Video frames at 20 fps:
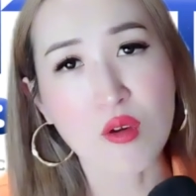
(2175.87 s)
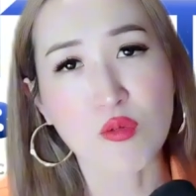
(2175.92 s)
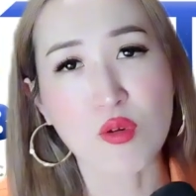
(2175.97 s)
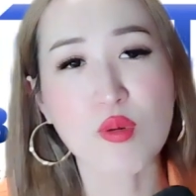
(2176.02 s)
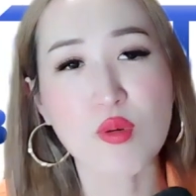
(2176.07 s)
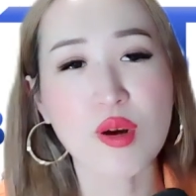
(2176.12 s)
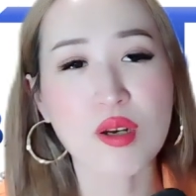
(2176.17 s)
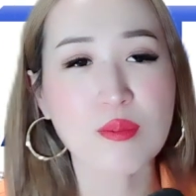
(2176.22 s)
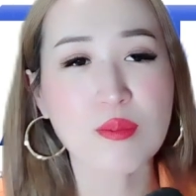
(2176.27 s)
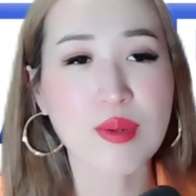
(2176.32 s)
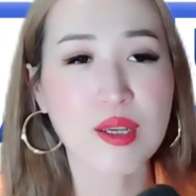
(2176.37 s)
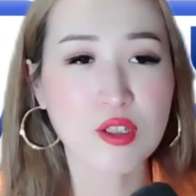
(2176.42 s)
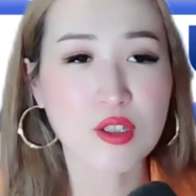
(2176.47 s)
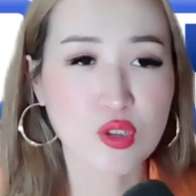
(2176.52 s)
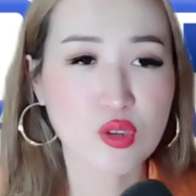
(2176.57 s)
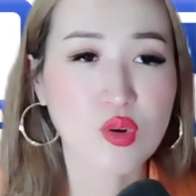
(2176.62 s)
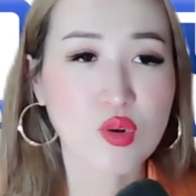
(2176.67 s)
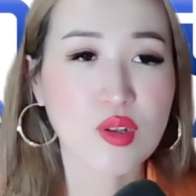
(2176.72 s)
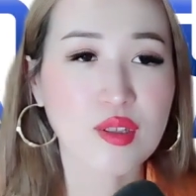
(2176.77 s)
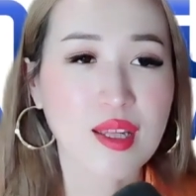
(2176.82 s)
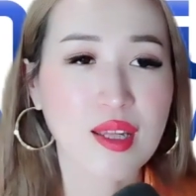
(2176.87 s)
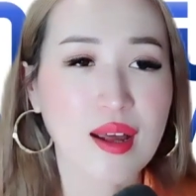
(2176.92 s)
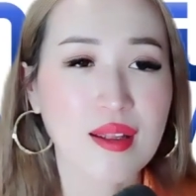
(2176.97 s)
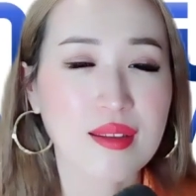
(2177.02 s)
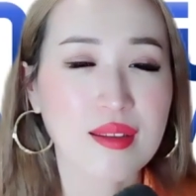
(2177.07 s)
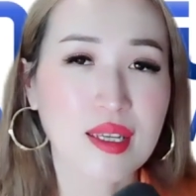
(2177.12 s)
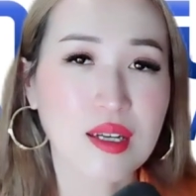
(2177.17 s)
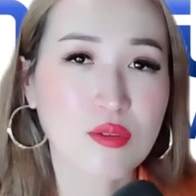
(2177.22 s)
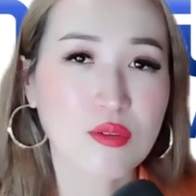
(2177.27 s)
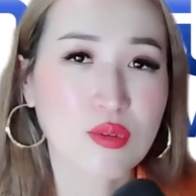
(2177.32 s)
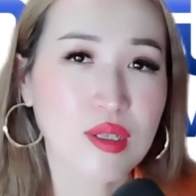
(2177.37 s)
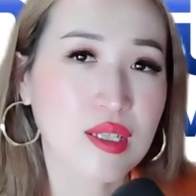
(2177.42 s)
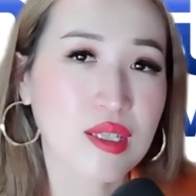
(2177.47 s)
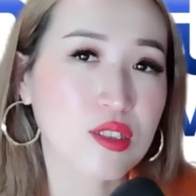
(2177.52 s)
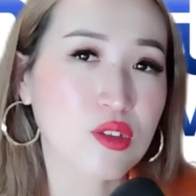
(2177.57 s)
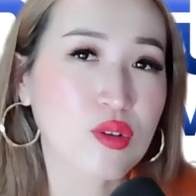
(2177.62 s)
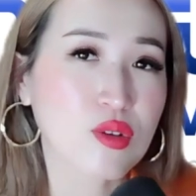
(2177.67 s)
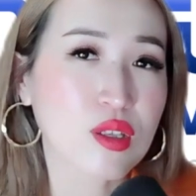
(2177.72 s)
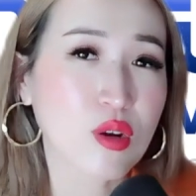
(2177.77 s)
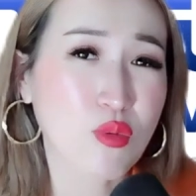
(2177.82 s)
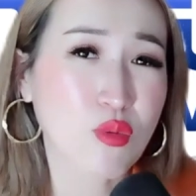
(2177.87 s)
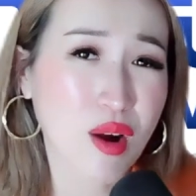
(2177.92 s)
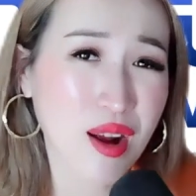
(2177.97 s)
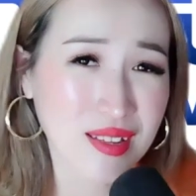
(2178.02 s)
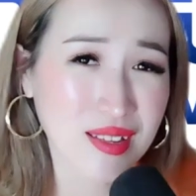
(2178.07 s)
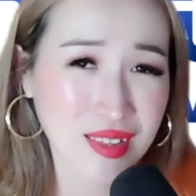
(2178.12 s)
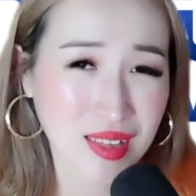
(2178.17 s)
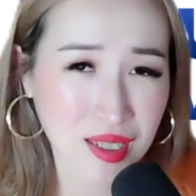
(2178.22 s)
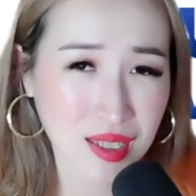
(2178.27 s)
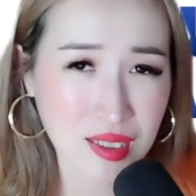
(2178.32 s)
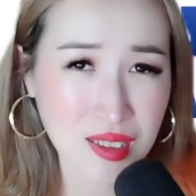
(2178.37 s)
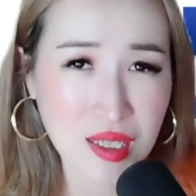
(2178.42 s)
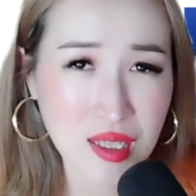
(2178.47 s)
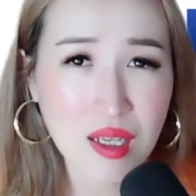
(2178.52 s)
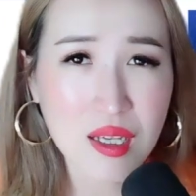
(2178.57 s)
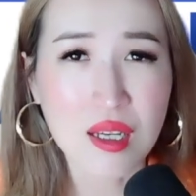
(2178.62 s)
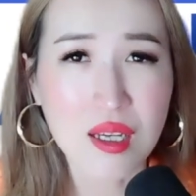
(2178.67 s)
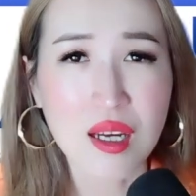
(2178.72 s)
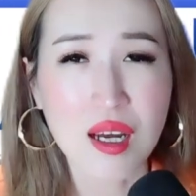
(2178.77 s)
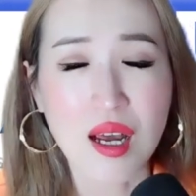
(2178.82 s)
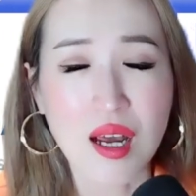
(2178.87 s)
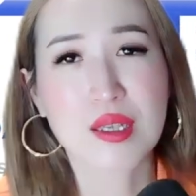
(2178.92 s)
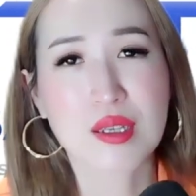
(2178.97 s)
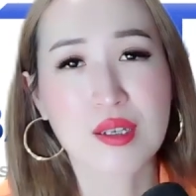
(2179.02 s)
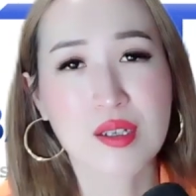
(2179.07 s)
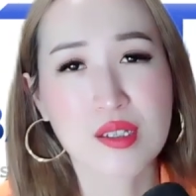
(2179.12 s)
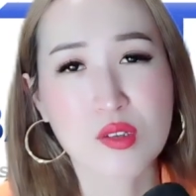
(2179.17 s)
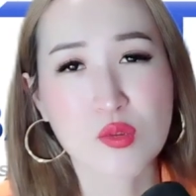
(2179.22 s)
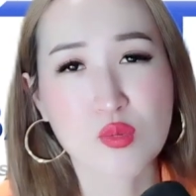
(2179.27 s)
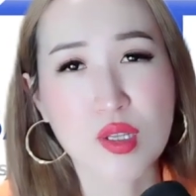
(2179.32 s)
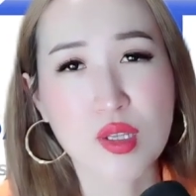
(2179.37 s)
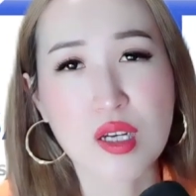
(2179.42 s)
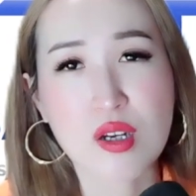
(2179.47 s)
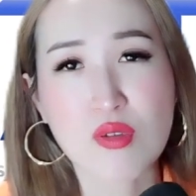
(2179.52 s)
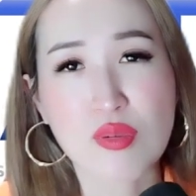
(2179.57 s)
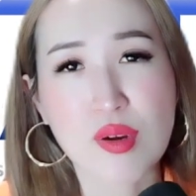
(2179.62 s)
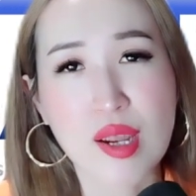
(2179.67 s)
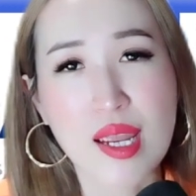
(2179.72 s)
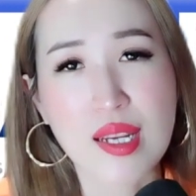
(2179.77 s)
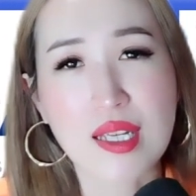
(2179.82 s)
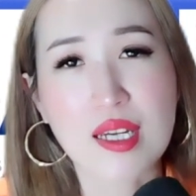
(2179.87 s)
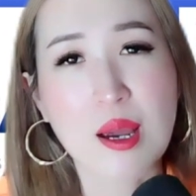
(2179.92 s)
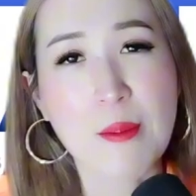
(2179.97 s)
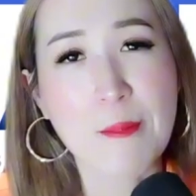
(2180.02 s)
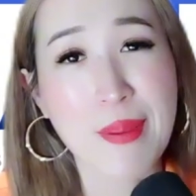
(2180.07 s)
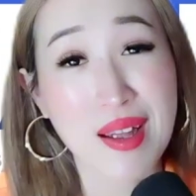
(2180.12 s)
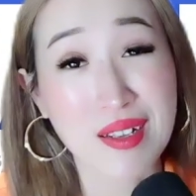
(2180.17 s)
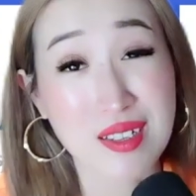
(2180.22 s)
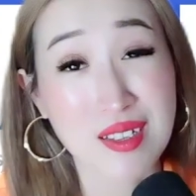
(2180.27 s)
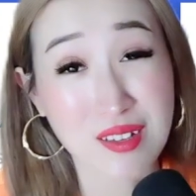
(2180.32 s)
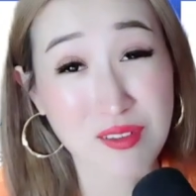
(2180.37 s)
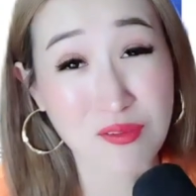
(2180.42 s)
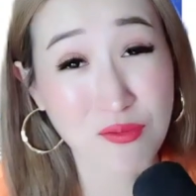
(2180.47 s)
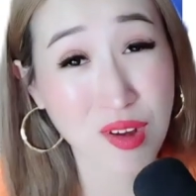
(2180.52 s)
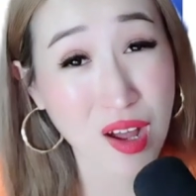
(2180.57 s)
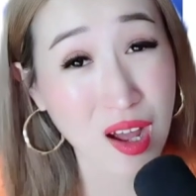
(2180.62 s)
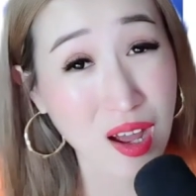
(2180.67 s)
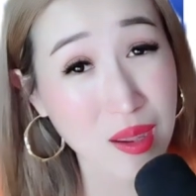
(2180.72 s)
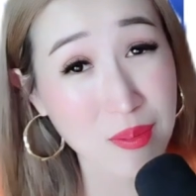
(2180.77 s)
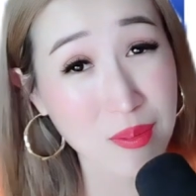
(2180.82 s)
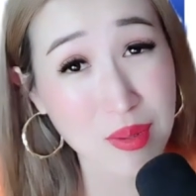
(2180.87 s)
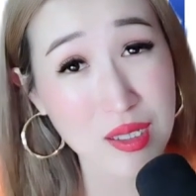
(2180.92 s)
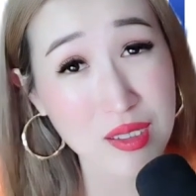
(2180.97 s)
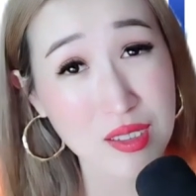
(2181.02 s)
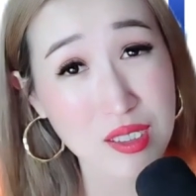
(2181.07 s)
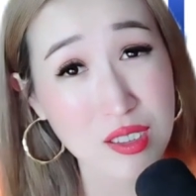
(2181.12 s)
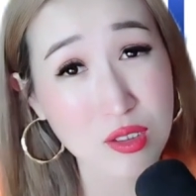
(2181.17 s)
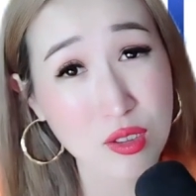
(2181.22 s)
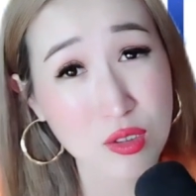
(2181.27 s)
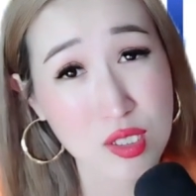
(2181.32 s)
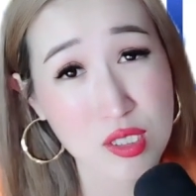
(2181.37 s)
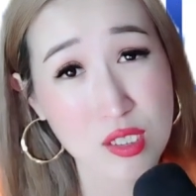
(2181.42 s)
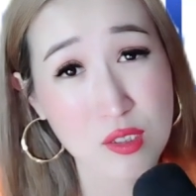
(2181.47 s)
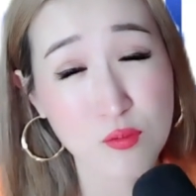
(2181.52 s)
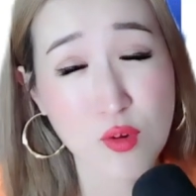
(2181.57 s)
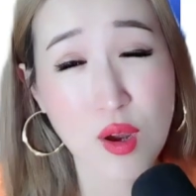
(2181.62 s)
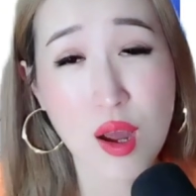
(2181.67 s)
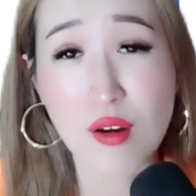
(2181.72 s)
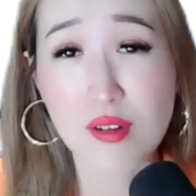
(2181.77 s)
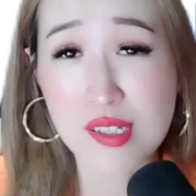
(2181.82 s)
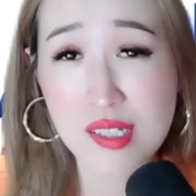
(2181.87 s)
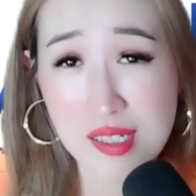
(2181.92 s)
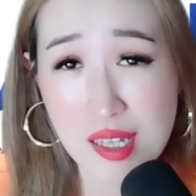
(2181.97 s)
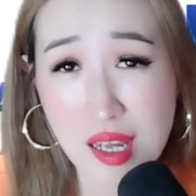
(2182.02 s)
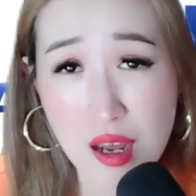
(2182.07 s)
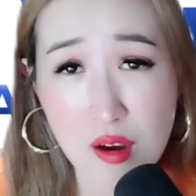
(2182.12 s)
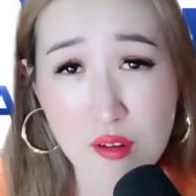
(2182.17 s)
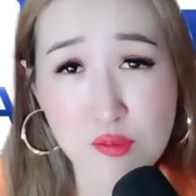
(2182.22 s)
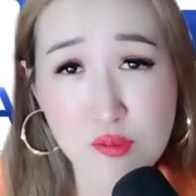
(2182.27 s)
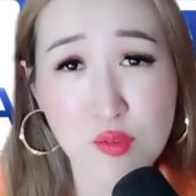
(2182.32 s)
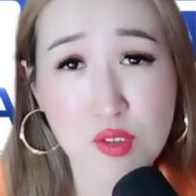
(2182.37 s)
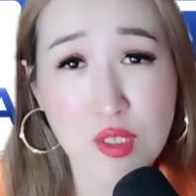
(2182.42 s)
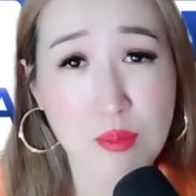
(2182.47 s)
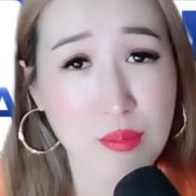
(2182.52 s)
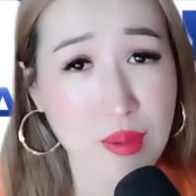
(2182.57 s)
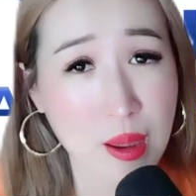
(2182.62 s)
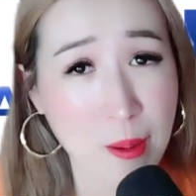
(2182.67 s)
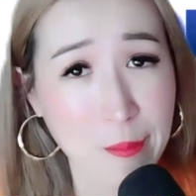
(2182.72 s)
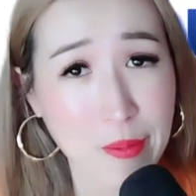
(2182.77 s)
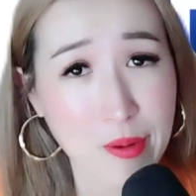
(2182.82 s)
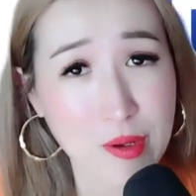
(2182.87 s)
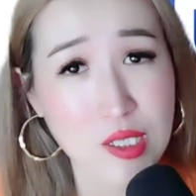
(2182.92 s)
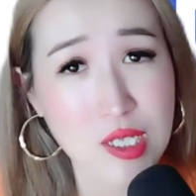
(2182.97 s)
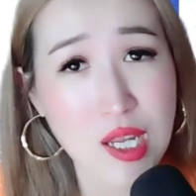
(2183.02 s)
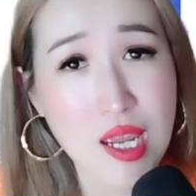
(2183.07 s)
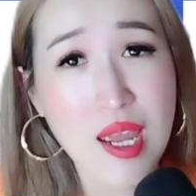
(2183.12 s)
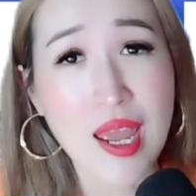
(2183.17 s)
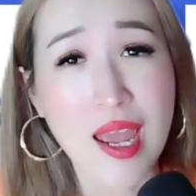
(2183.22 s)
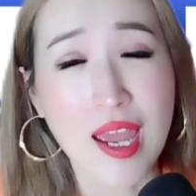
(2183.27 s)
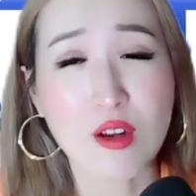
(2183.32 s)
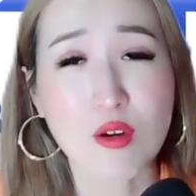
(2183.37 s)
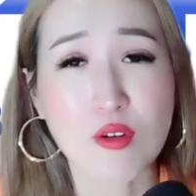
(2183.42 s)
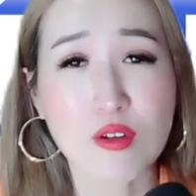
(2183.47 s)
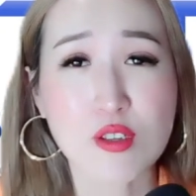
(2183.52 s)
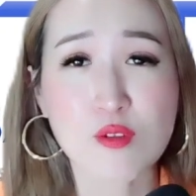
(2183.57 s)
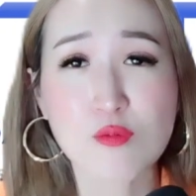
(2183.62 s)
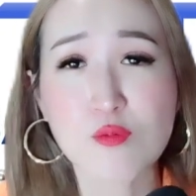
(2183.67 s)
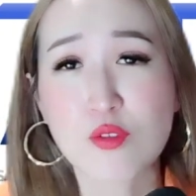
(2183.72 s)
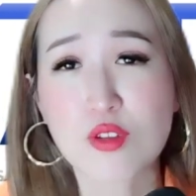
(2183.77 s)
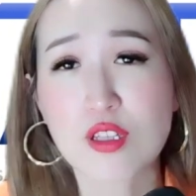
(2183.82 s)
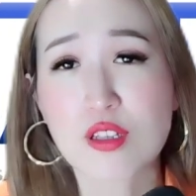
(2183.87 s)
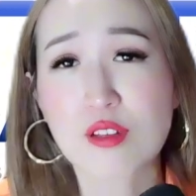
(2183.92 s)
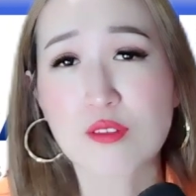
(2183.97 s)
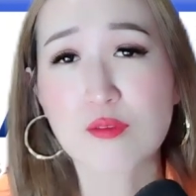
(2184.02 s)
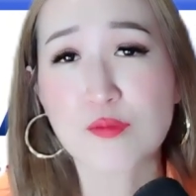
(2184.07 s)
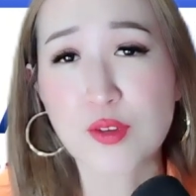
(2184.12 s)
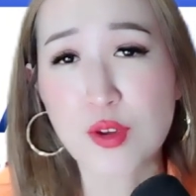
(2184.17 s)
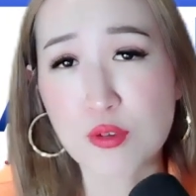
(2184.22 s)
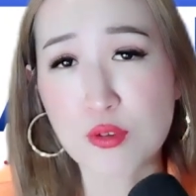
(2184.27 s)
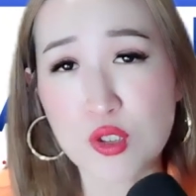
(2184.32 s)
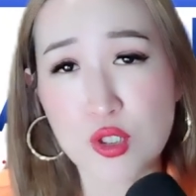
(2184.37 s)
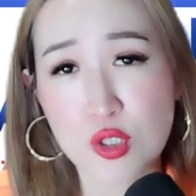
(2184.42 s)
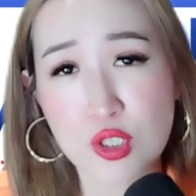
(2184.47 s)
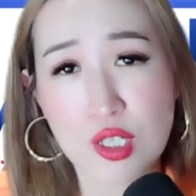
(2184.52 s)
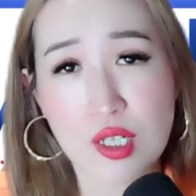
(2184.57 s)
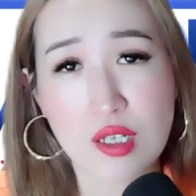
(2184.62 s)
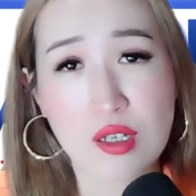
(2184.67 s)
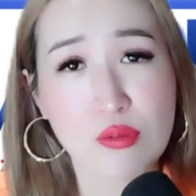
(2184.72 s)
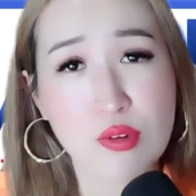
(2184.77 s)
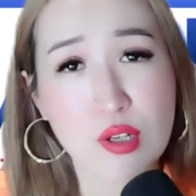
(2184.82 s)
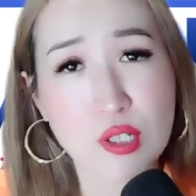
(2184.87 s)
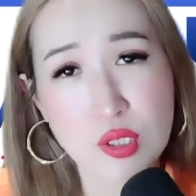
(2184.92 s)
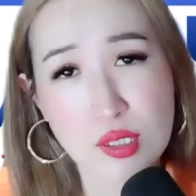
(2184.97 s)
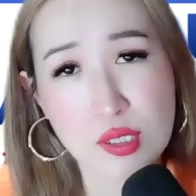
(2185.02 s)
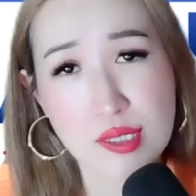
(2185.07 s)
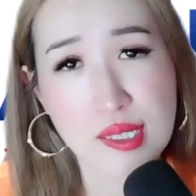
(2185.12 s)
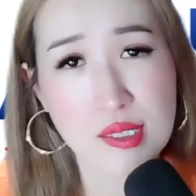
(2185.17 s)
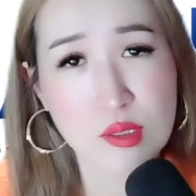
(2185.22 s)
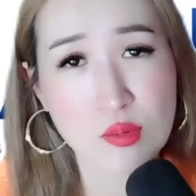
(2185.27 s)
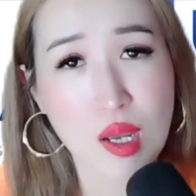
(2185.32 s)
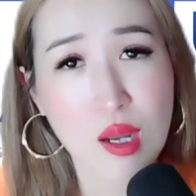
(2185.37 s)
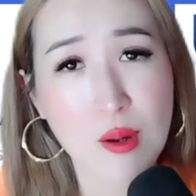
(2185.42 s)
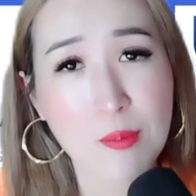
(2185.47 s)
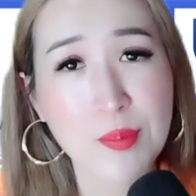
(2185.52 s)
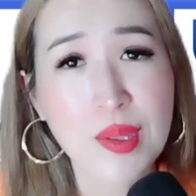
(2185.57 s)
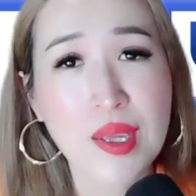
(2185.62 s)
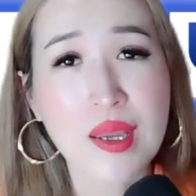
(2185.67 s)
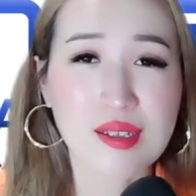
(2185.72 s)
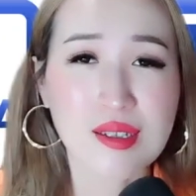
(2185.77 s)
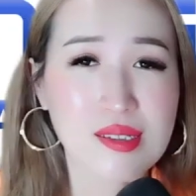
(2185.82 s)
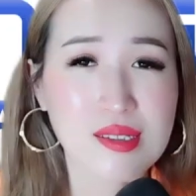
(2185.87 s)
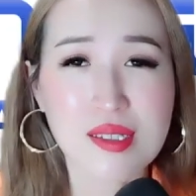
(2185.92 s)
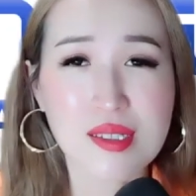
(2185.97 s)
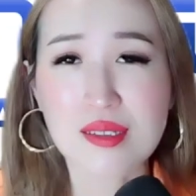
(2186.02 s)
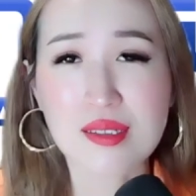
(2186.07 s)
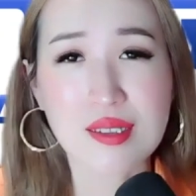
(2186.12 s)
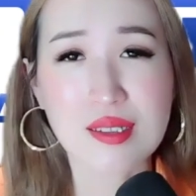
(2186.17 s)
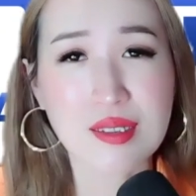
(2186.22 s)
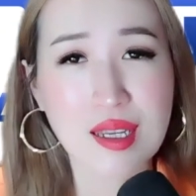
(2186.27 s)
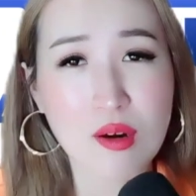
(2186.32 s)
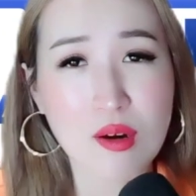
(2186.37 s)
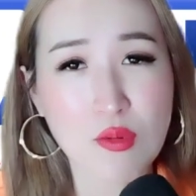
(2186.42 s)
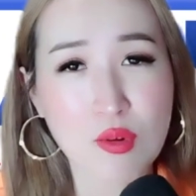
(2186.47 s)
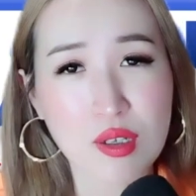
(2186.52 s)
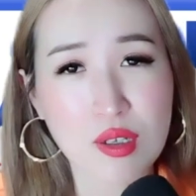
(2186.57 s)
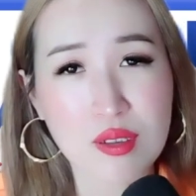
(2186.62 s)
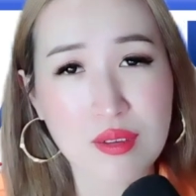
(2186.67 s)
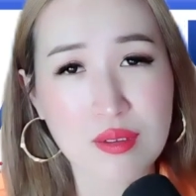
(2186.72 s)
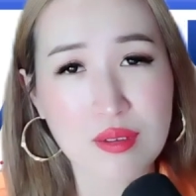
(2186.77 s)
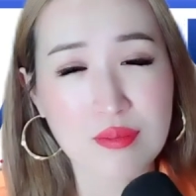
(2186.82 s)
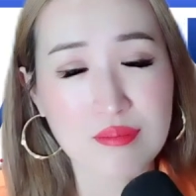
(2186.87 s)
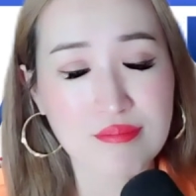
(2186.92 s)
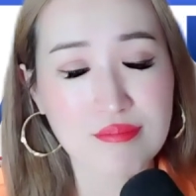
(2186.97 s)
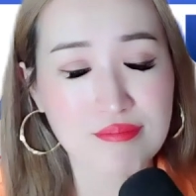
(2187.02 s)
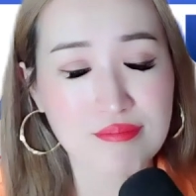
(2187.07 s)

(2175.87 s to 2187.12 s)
We want to make sure that they are really doing the right thing, because we are creating a better environment, not just for ourselves, for the members, and also for the future generations as well. Because the network,